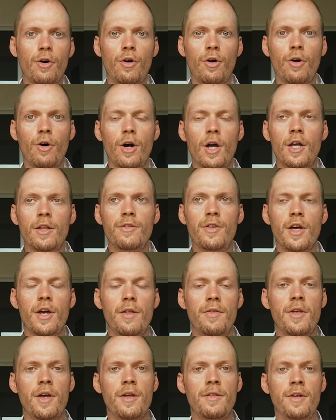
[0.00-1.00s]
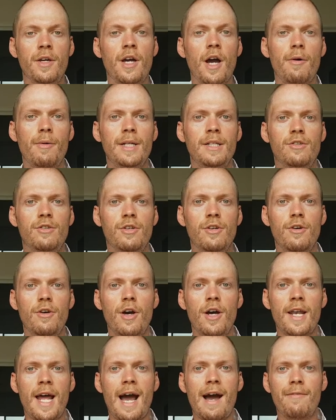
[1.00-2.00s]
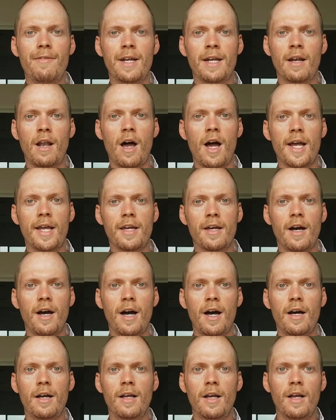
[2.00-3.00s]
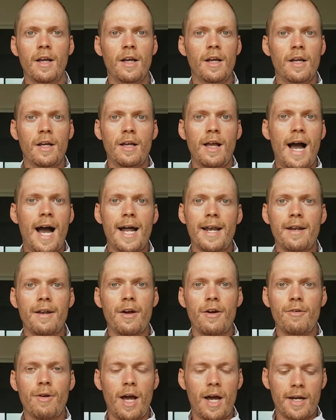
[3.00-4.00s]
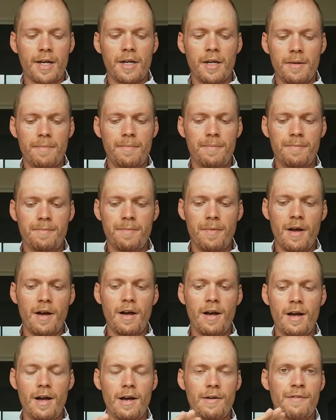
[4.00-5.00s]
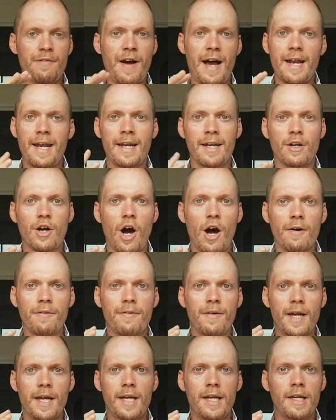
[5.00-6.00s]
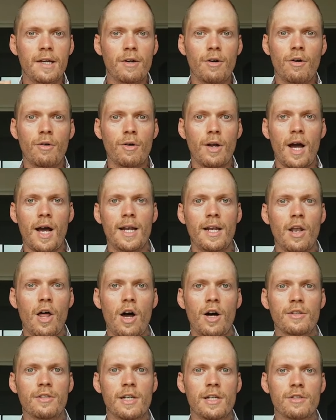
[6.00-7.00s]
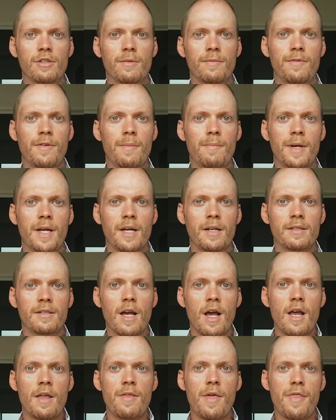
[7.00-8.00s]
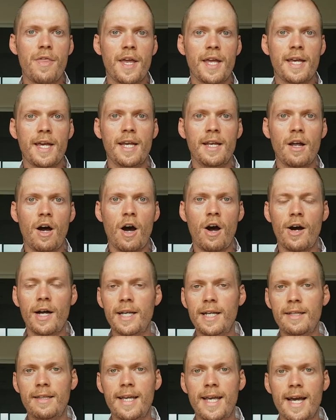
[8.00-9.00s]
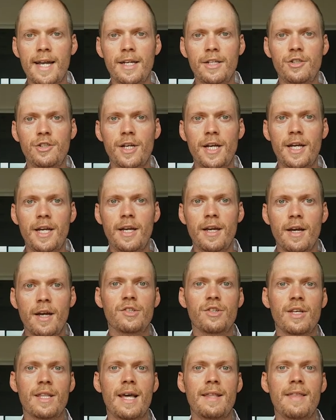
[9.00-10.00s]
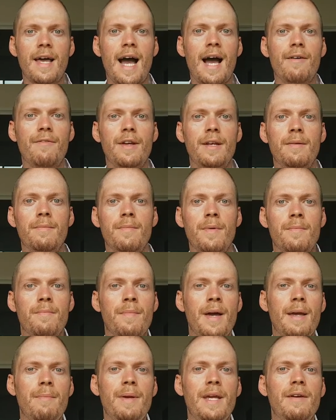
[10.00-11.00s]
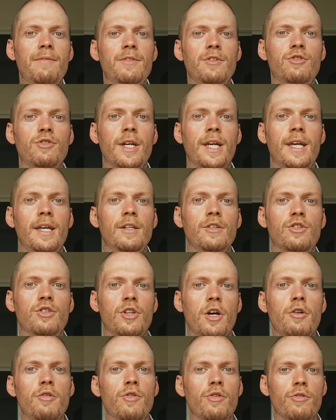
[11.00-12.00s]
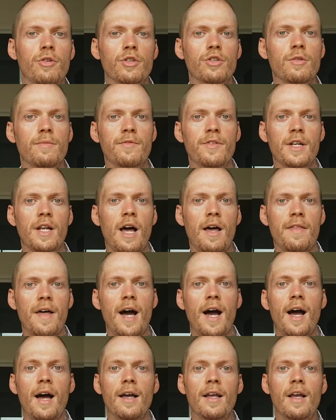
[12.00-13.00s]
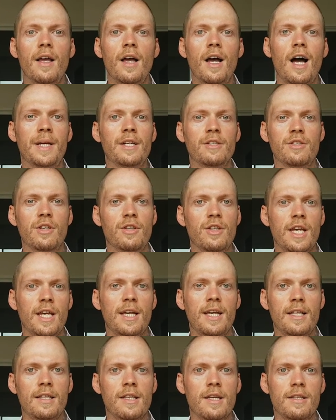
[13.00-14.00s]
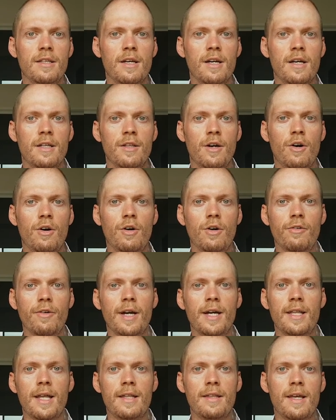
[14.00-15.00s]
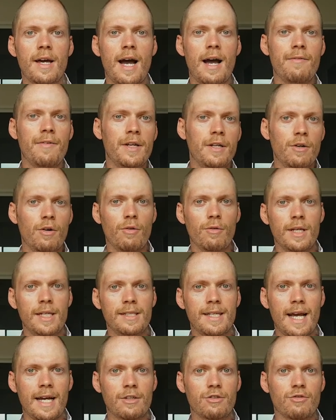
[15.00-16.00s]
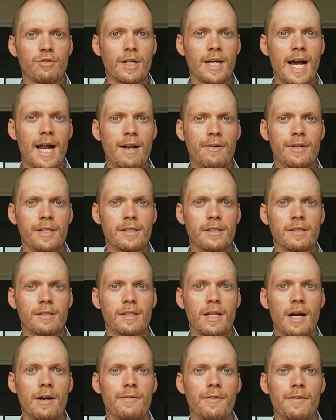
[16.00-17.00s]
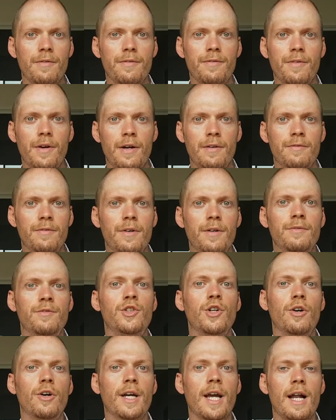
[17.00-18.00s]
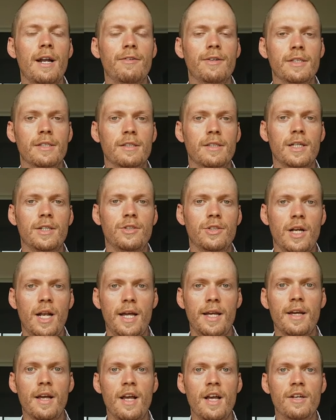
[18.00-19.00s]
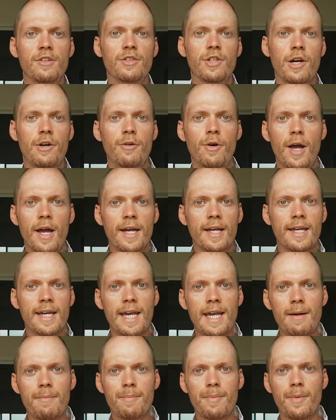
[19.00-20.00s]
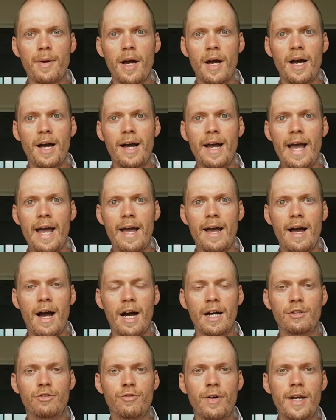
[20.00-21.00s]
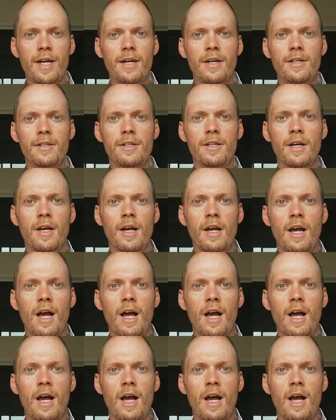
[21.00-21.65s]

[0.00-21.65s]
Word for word: or they're going to and having like a, I don't know, like a fattening coffee or like latte or something, because they're thinking, oh, I need the energy. So then they're having, maybe even drinking soda or something like that, because they're thinking that they're hungry, and then they're having all these extra calories and stuff of junk calories essentially. So keep hydrated,